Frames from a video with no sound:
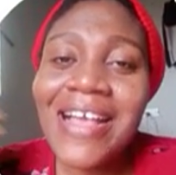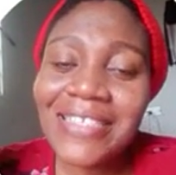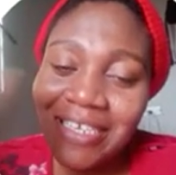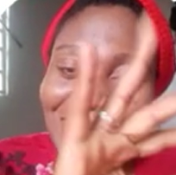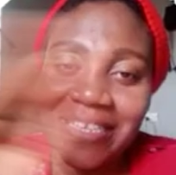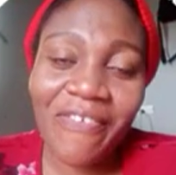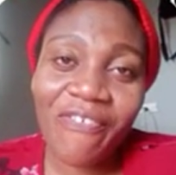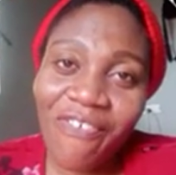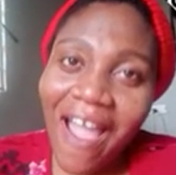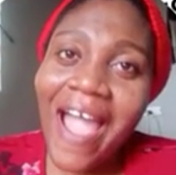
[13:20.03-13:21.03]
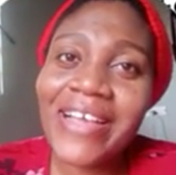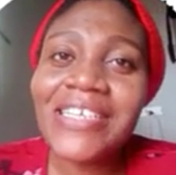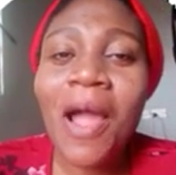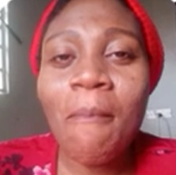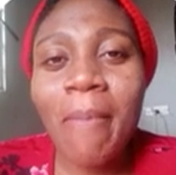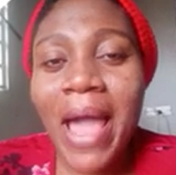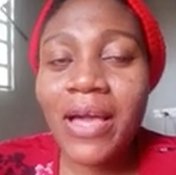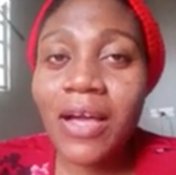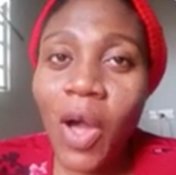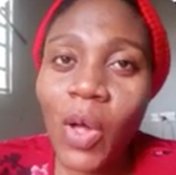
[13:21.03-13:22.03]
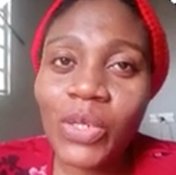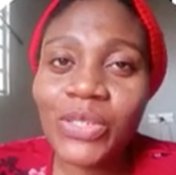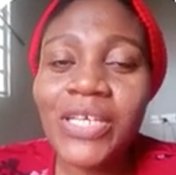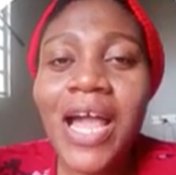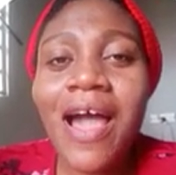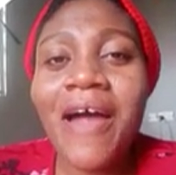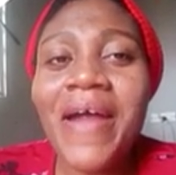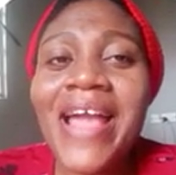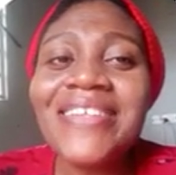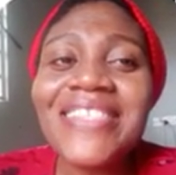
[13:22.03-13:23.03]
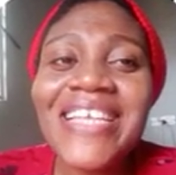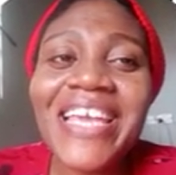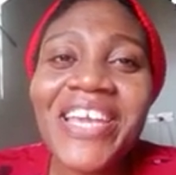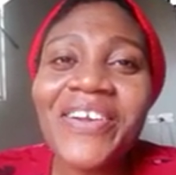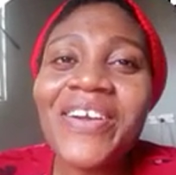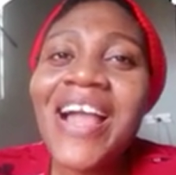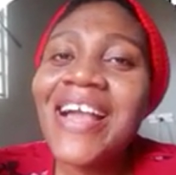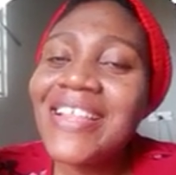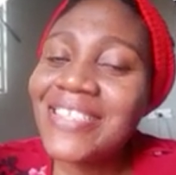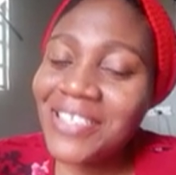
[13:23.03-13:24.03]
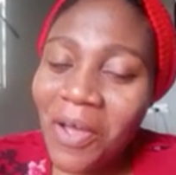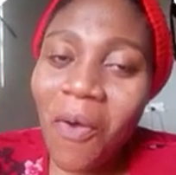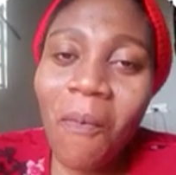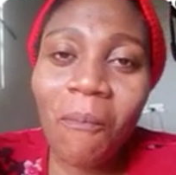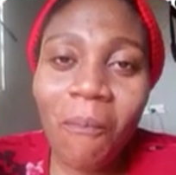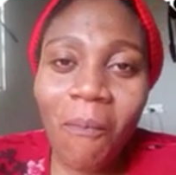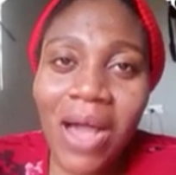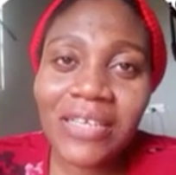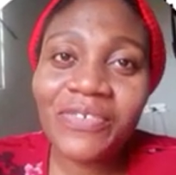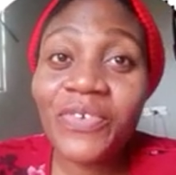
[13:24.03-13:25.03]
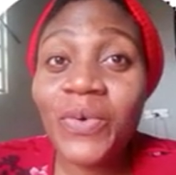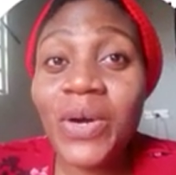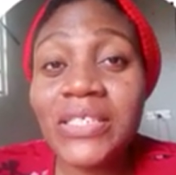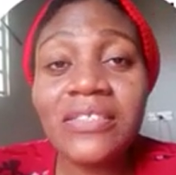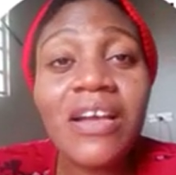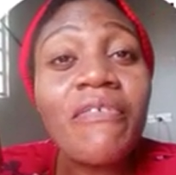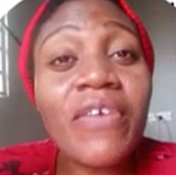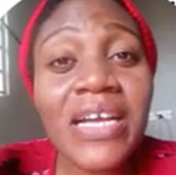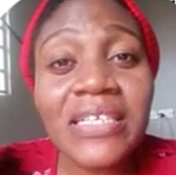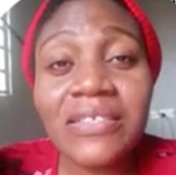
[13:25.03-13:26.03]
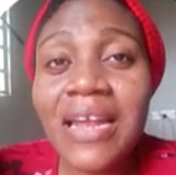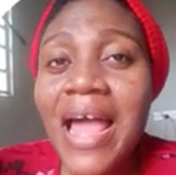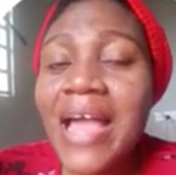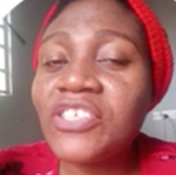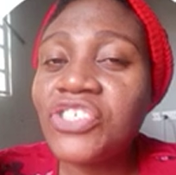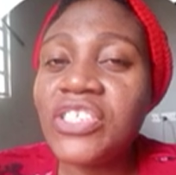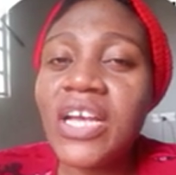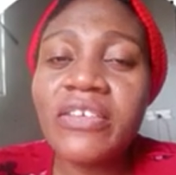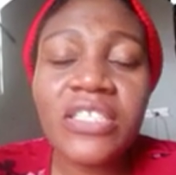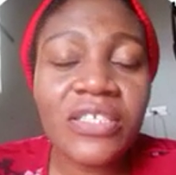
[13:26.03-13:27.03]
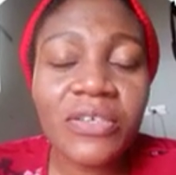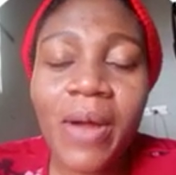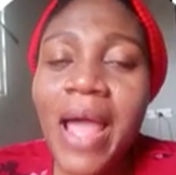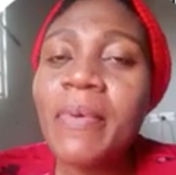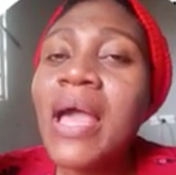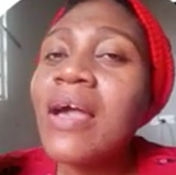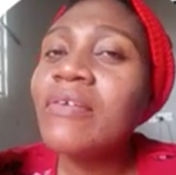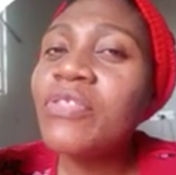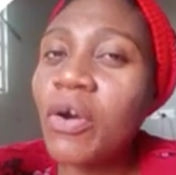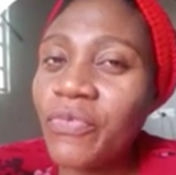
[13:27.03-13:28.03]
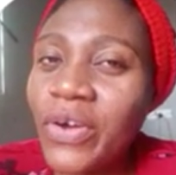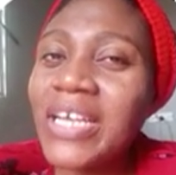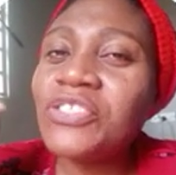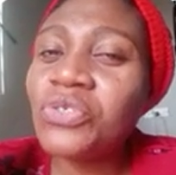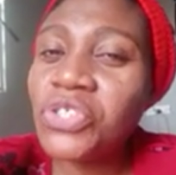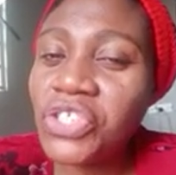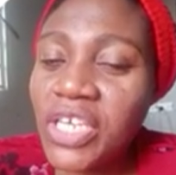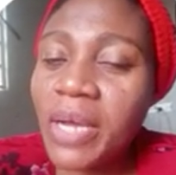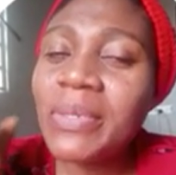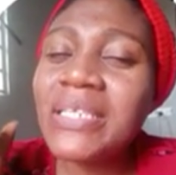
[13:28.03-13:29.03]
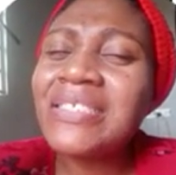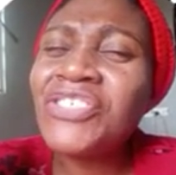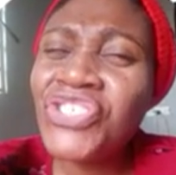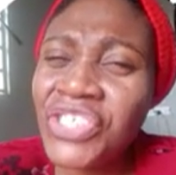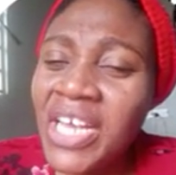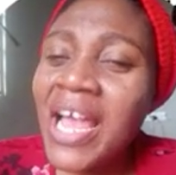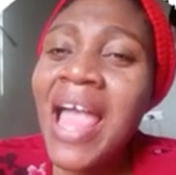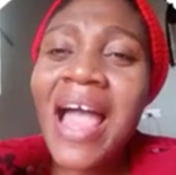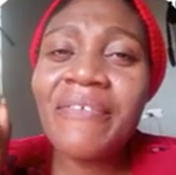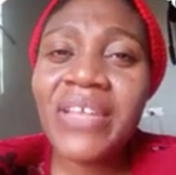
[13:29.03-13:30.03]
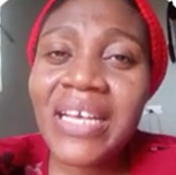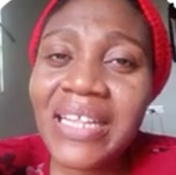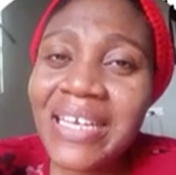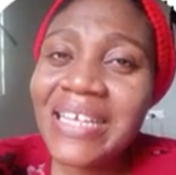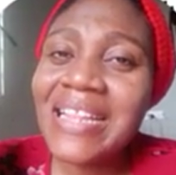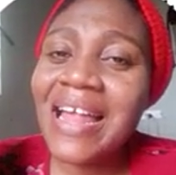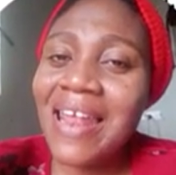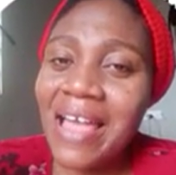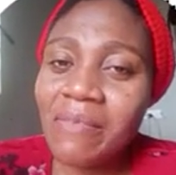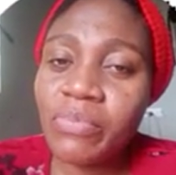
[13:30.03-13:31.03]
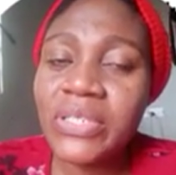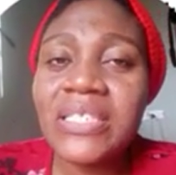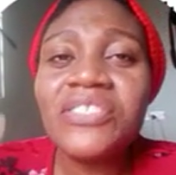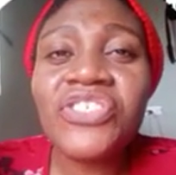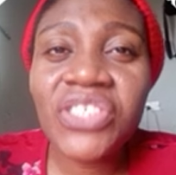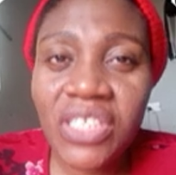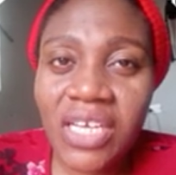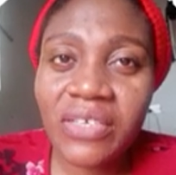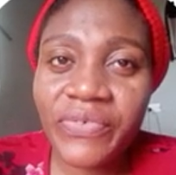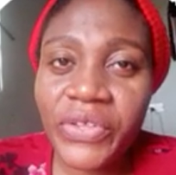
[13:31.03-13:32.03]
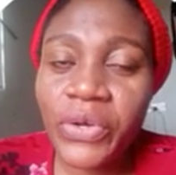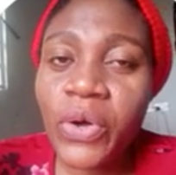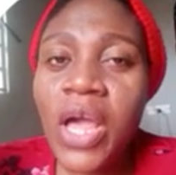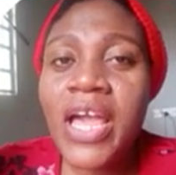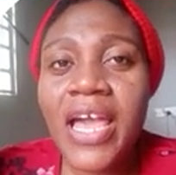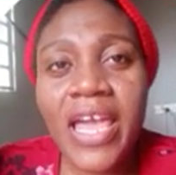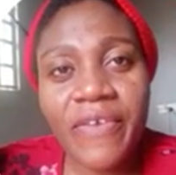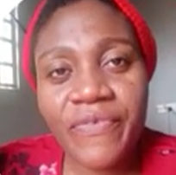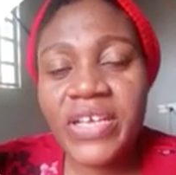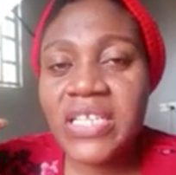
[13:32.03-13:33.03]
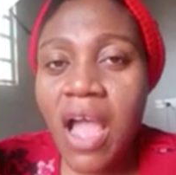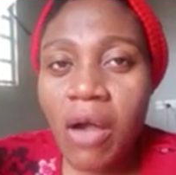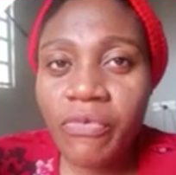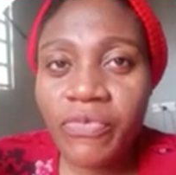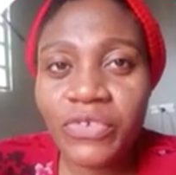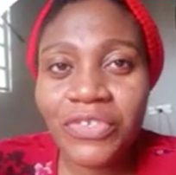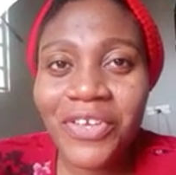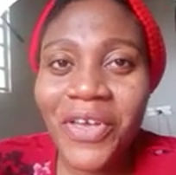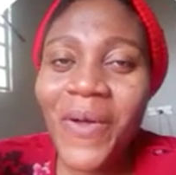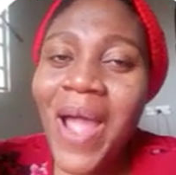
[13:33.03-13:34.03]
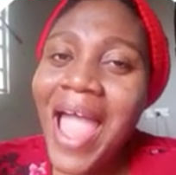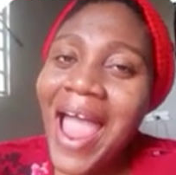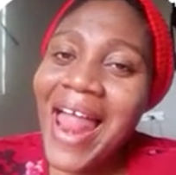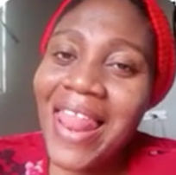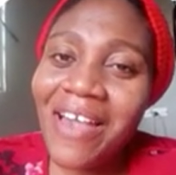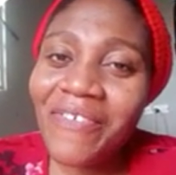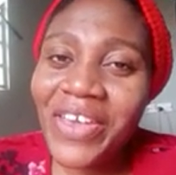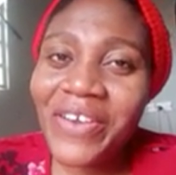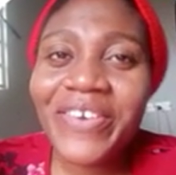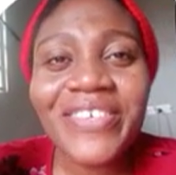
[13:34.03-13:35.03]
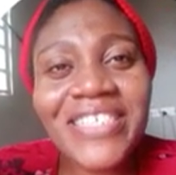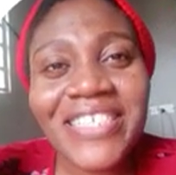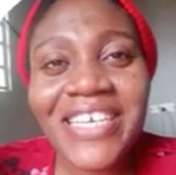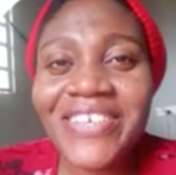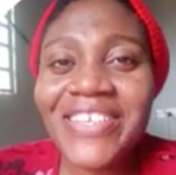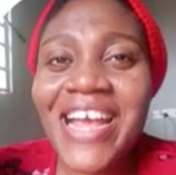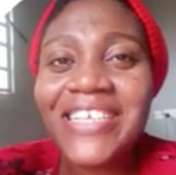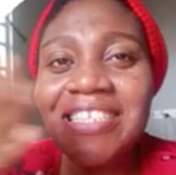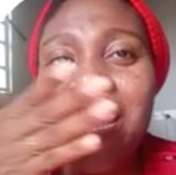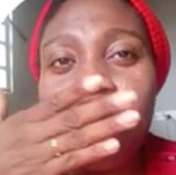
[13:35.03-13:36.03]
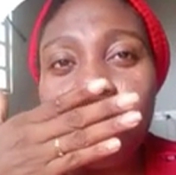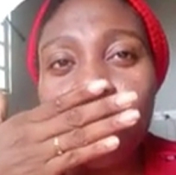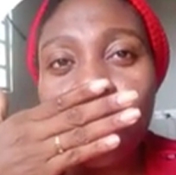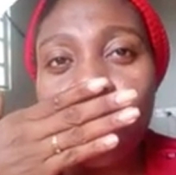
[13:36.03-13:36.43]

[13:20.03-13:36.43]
certified by Google. All right. Thank you so much for watching. Don't forget to like, share, subscribe. Don't forget to share. Please share. After clicking that like button, share the video if it's helpful to you. I love you. See you next time.